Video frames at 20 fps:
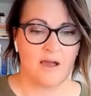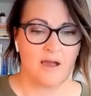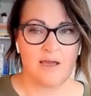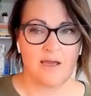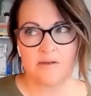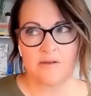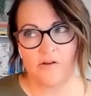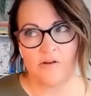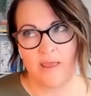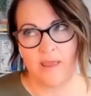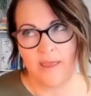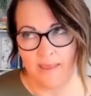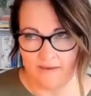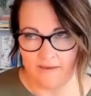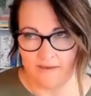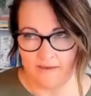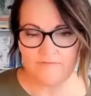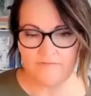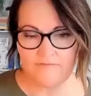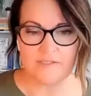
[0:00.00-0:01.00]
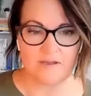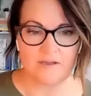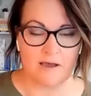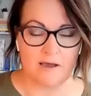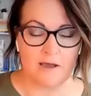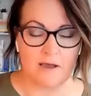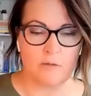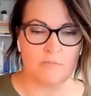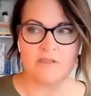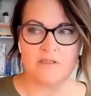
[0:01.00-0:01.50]
I don't have the
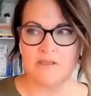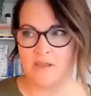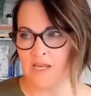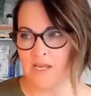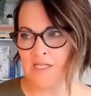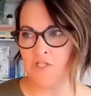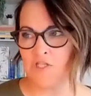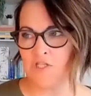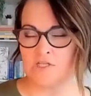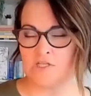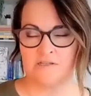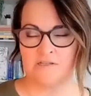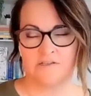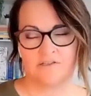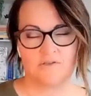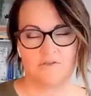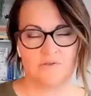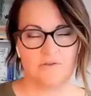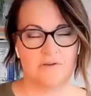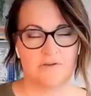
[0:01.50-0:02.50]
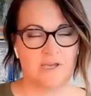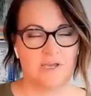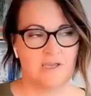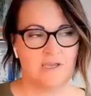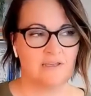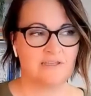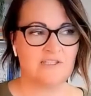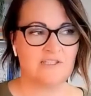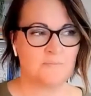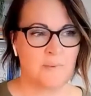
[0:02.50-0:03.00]
time and the energy to
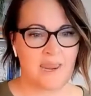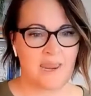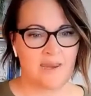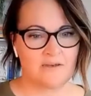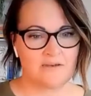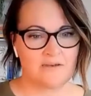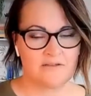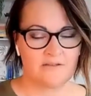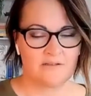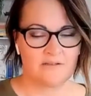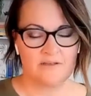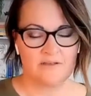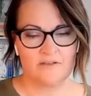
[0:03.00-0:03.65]
spend